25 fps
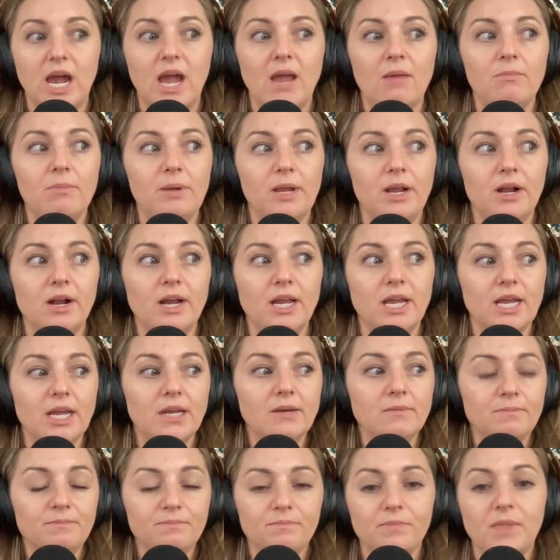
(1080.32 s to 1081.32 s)
time
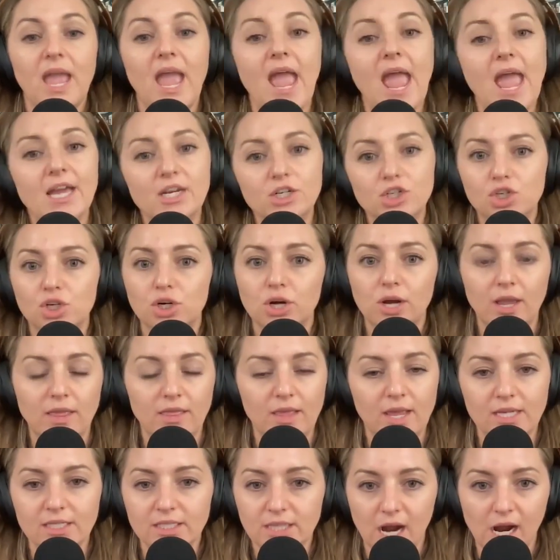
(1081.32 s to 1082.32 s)
period, and during
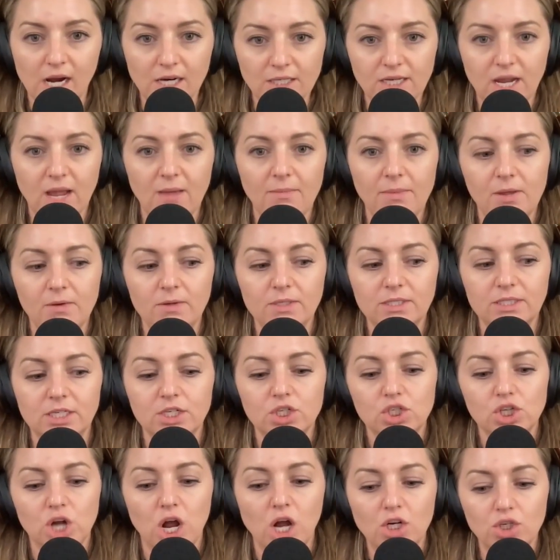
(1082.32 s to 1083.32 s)
the entire time he was
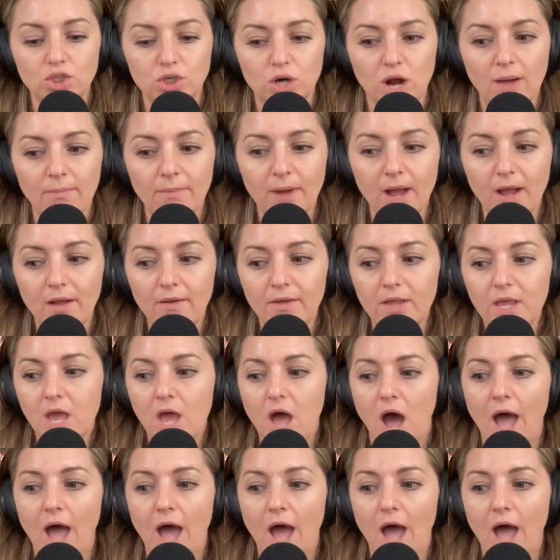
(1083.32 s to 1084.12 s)
in shock trauma,